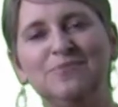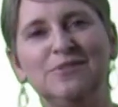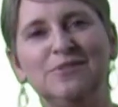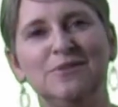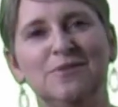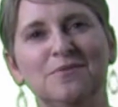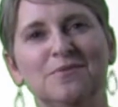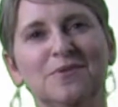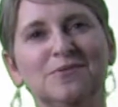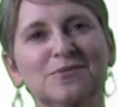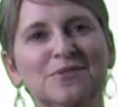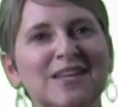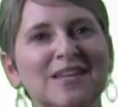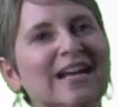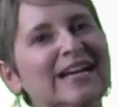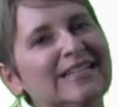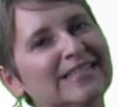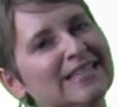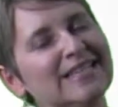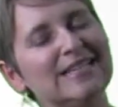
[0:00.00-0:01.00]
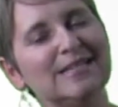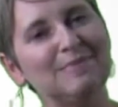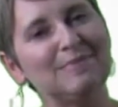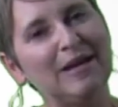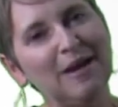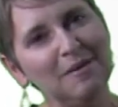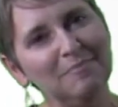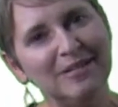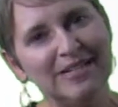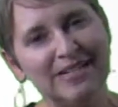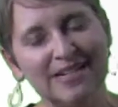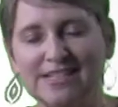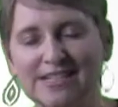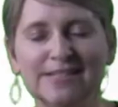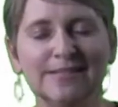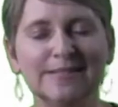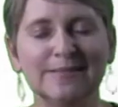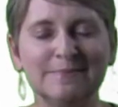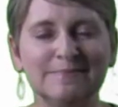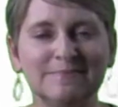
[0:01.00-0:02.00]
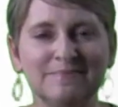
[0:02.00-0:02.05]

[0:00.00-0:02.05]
So those are the kinds of things my company does.